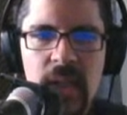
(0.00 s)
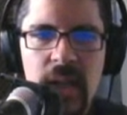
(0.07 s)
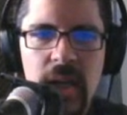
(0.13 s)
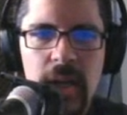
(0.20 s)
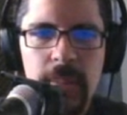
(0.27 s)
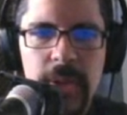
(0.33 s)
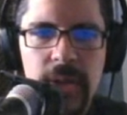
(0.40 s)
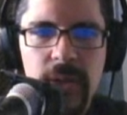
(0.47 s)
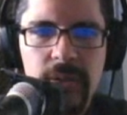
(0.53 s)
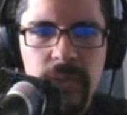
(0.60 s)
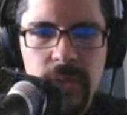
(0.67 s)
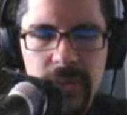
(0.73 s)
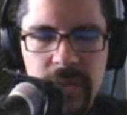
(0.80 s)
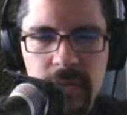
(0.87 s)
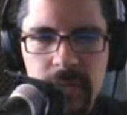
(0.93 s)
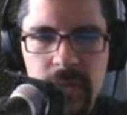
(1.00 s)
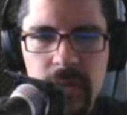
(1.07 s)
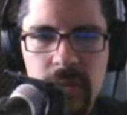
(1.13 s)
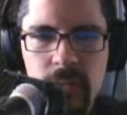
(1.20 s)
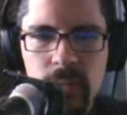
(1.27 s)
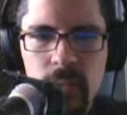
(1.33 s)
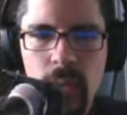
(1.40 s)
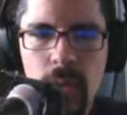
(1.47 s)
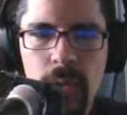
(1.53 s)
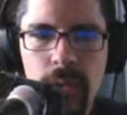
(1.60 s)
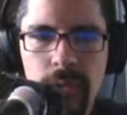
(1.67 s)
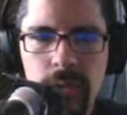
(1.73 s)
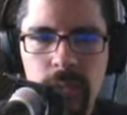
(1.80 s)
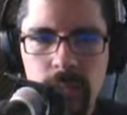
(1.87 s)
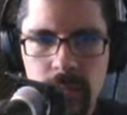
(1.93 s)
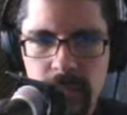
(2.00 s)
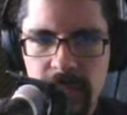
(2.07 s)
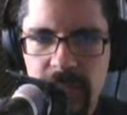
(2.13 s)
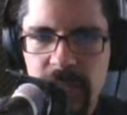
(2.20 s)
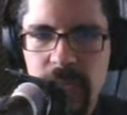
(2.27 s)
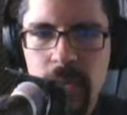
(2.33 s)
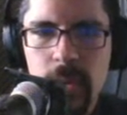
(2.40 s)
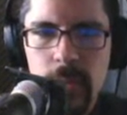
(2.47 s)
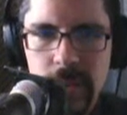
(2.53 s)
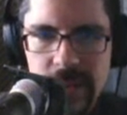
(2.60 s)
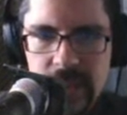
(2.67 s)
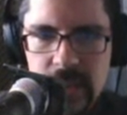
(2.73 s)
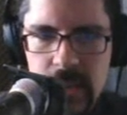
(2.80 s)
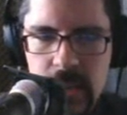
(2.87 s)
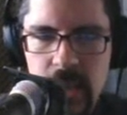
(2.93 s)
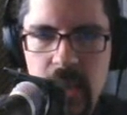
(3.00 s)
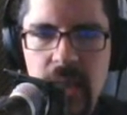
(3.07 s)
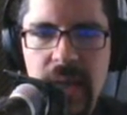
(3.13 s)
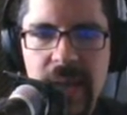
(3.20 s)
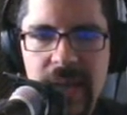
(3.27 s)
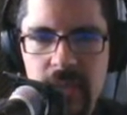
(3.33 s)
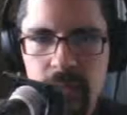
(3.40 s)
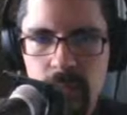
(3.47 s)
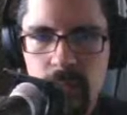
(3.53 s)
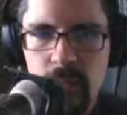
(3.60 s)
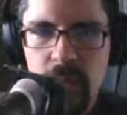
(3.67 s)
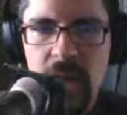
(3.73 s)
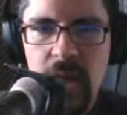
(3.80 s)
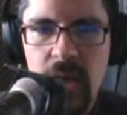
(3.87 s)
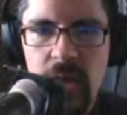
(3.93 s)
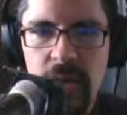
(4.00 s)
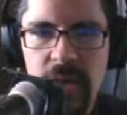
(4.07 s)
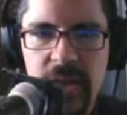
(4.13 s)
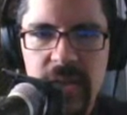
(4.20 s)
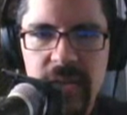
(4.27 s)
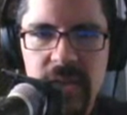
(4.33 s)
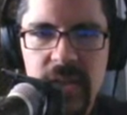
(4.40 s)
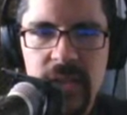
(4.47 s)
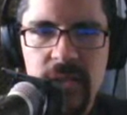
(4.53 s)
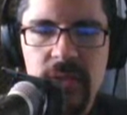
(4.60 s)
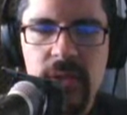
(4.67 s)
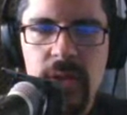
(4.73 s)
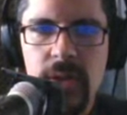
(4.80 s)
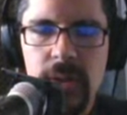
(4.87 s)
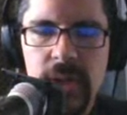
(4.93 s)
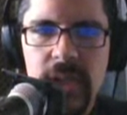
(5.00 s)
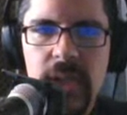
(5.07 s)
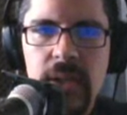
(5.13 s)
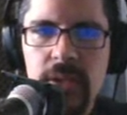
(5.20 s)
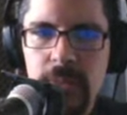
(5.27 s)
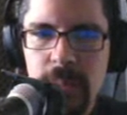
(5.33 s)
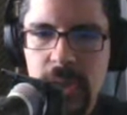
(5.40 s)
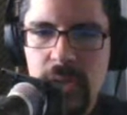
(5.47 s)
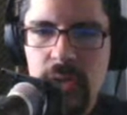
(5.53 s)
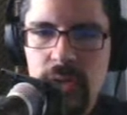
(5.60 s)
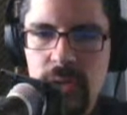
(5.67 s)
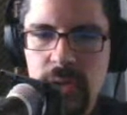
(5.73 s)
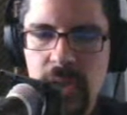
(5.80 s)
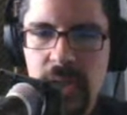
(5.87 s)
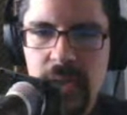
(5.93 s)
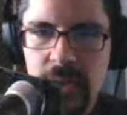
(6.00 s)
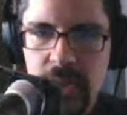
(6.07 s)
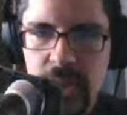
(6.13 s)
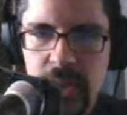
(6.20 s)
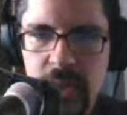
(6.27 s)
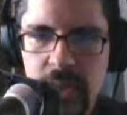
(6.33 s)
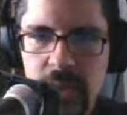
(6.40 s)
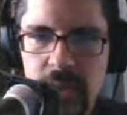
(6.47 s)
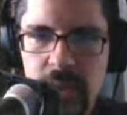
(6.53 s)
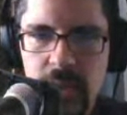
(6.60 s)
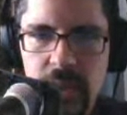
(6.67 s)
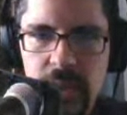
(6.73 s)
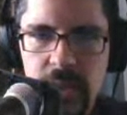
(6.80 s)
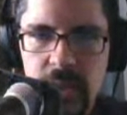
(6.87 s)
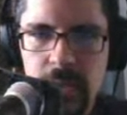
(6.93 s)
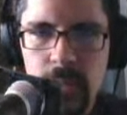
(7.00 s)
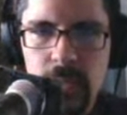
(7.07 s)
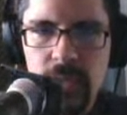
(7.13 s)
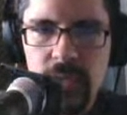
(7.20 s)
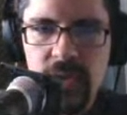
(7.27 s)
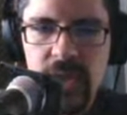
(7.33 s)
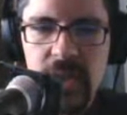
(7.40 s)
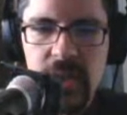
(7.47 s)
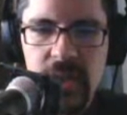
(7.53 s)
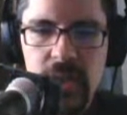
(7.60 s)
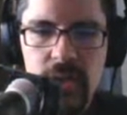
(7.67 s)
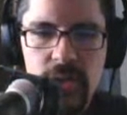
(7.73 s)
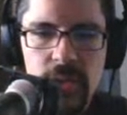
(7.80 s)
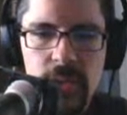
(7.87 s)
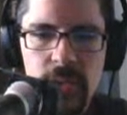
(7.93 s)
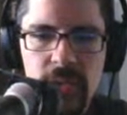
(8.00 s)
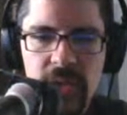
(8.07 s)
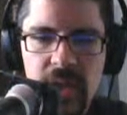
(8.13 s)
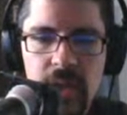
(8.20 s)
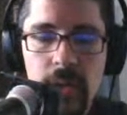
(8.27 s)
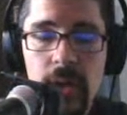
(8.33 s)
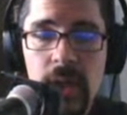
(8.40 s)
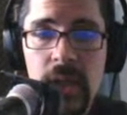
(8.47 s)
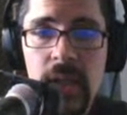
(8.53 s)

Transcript: And also these roles were fluid as well. And so it is a picture, I think, like you were saying, that shows how